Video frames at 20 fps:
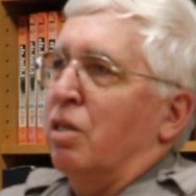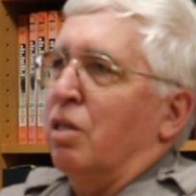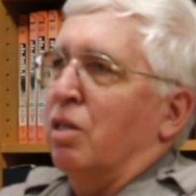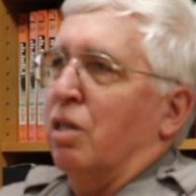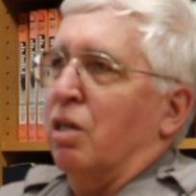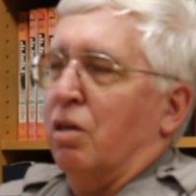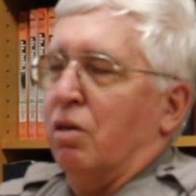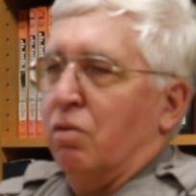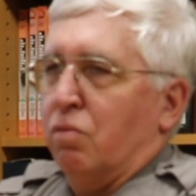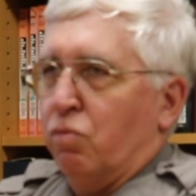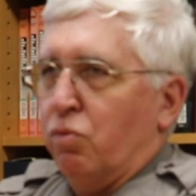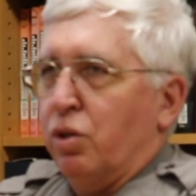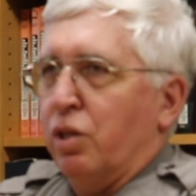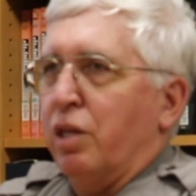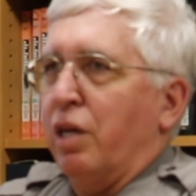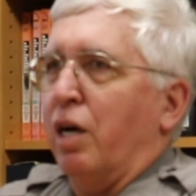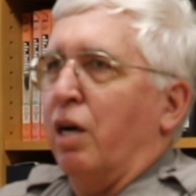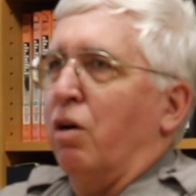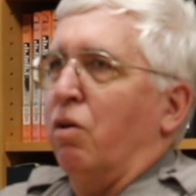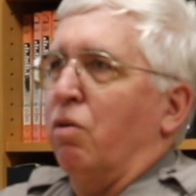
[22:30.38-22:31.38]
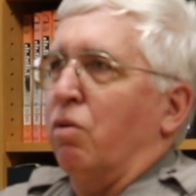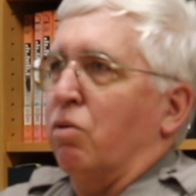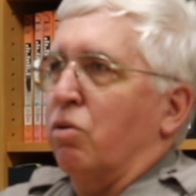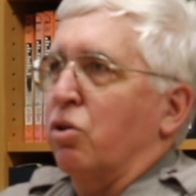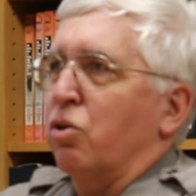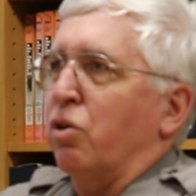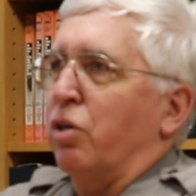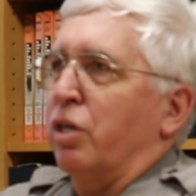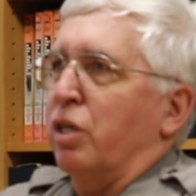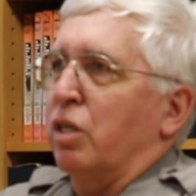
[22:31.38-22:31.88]
that we now are
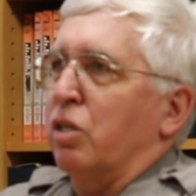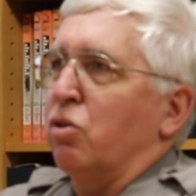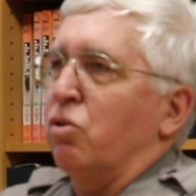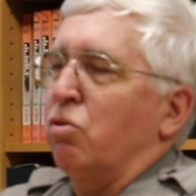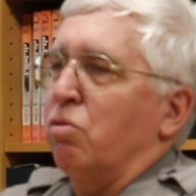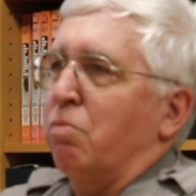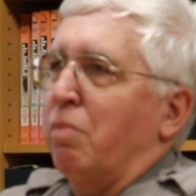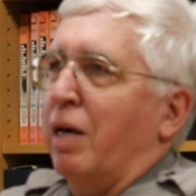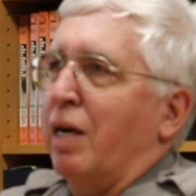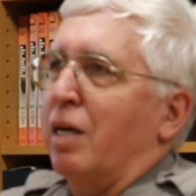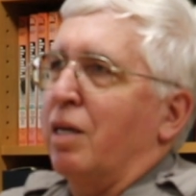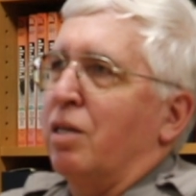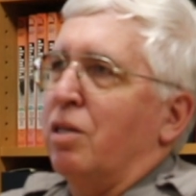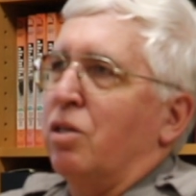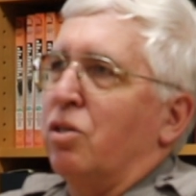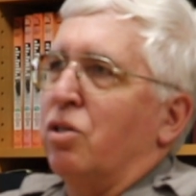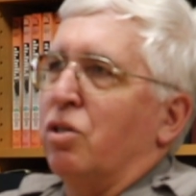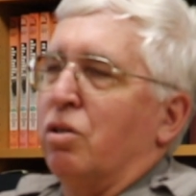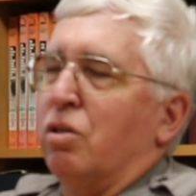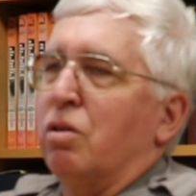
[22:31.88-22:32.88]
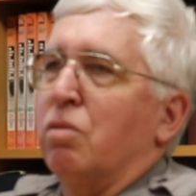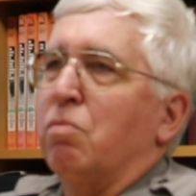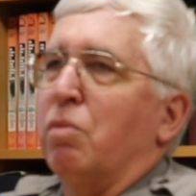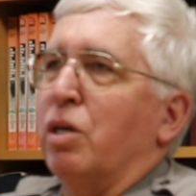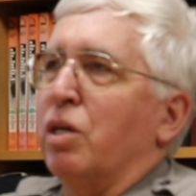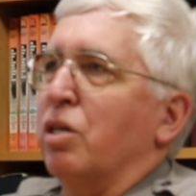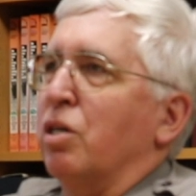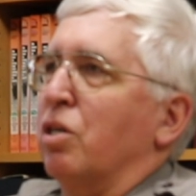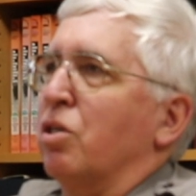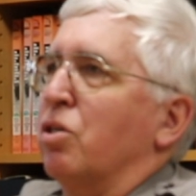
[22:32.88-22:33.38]
trying to manage and
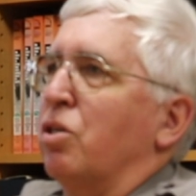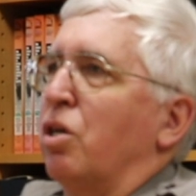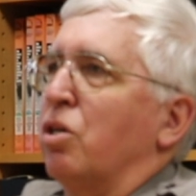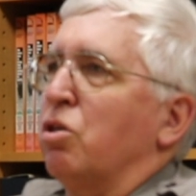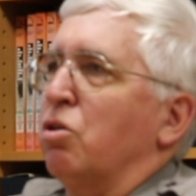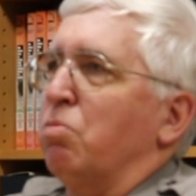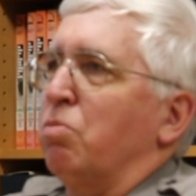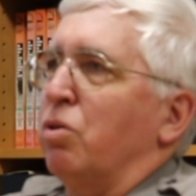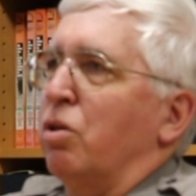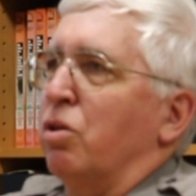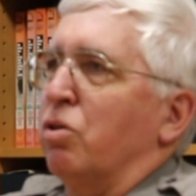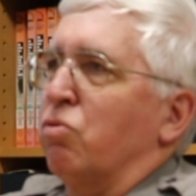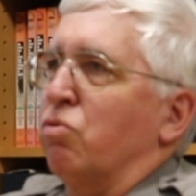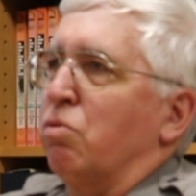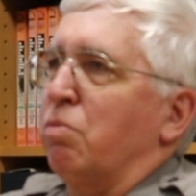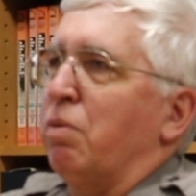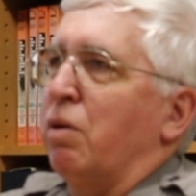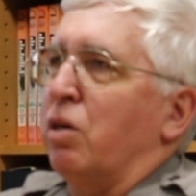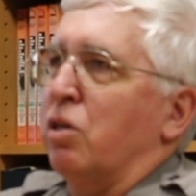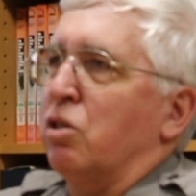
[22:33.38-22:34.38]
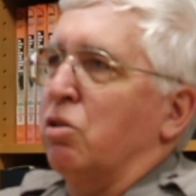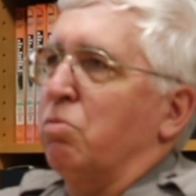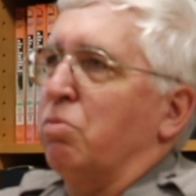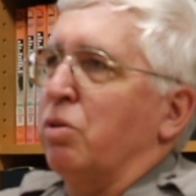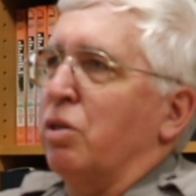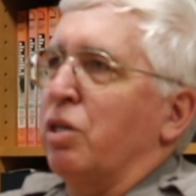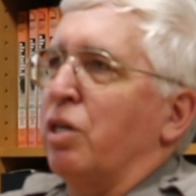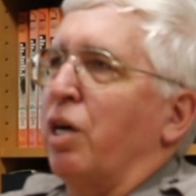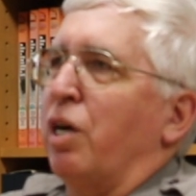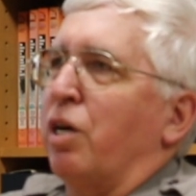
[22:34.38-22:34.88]
make accessible as we
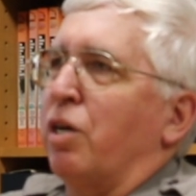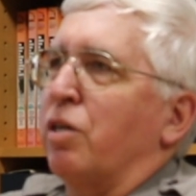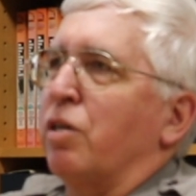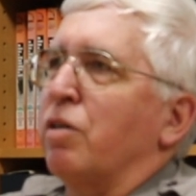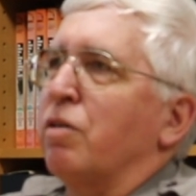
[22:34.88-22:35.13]
possibly can.